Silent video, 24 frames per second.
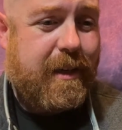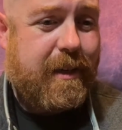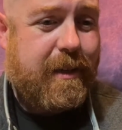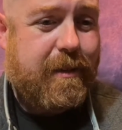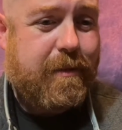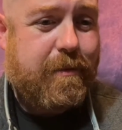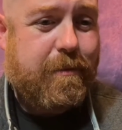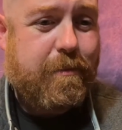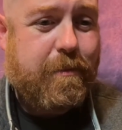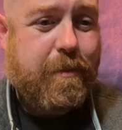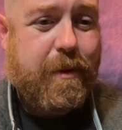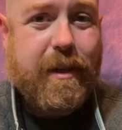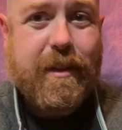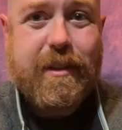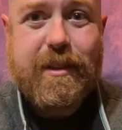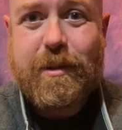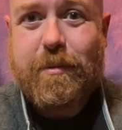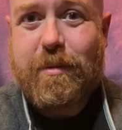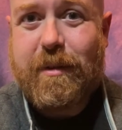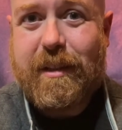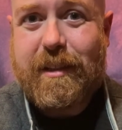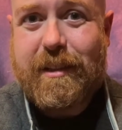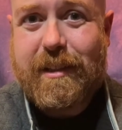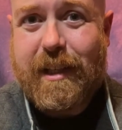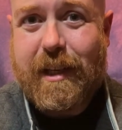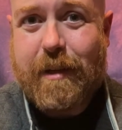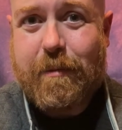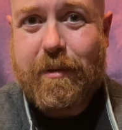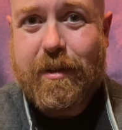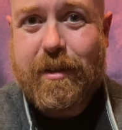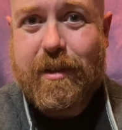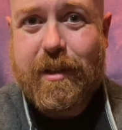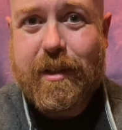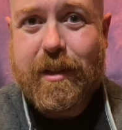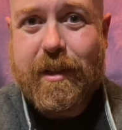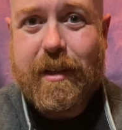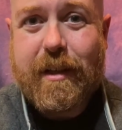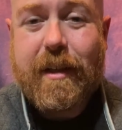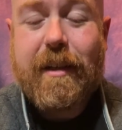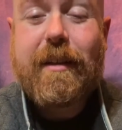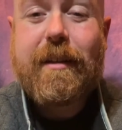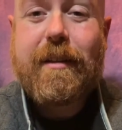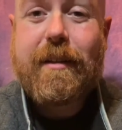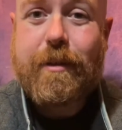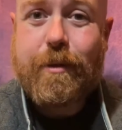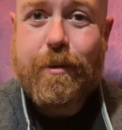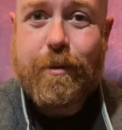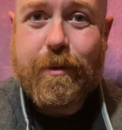possibly Sam Cooke,
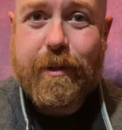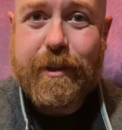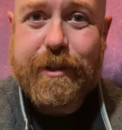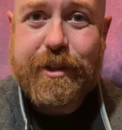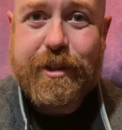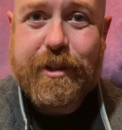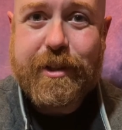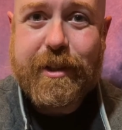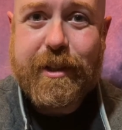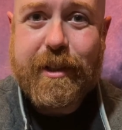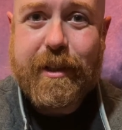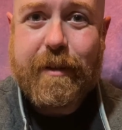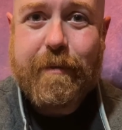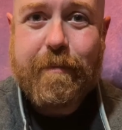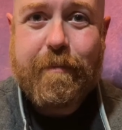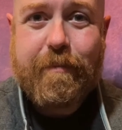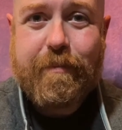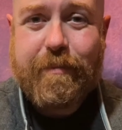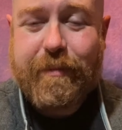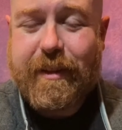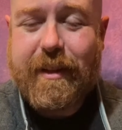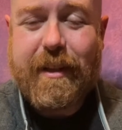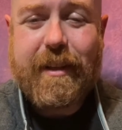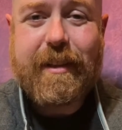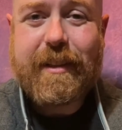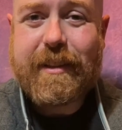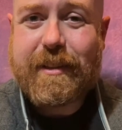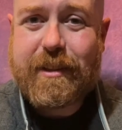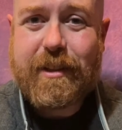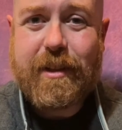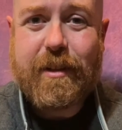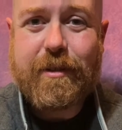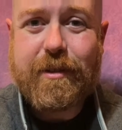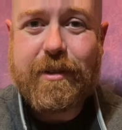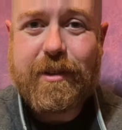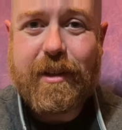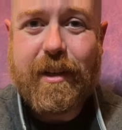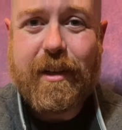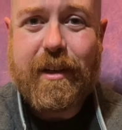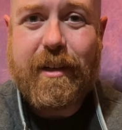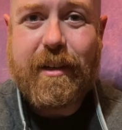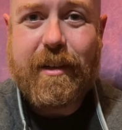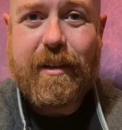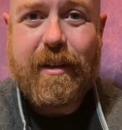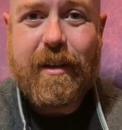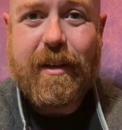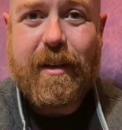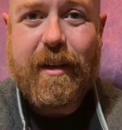Little Richard. The list goes on and
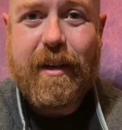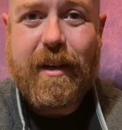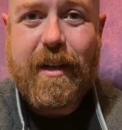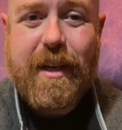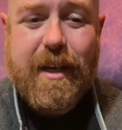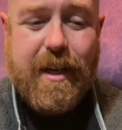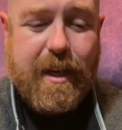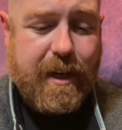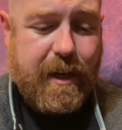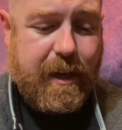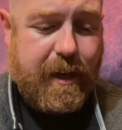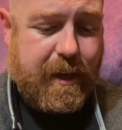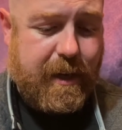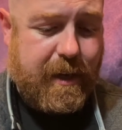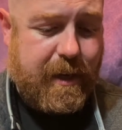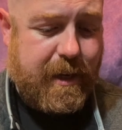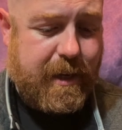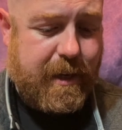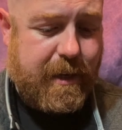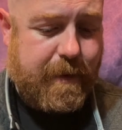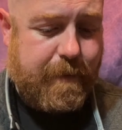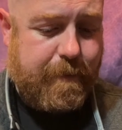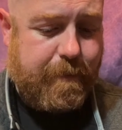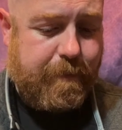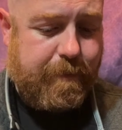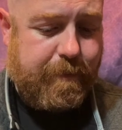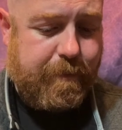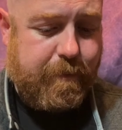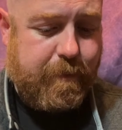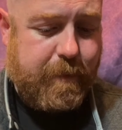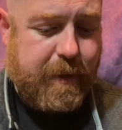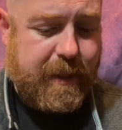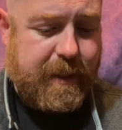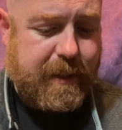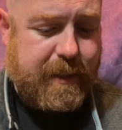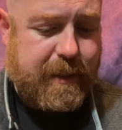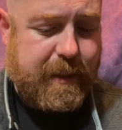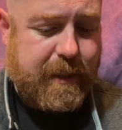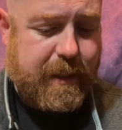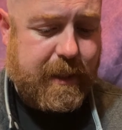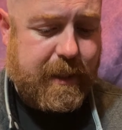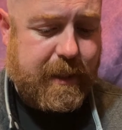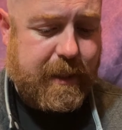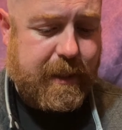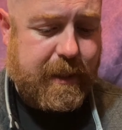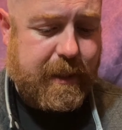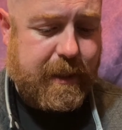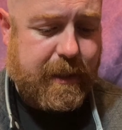on. But
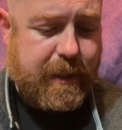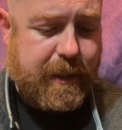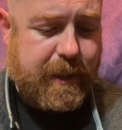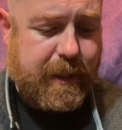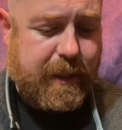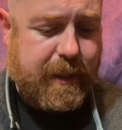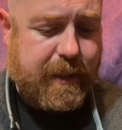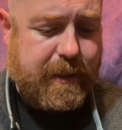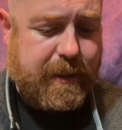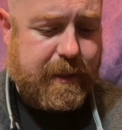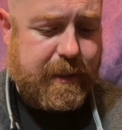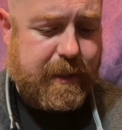it's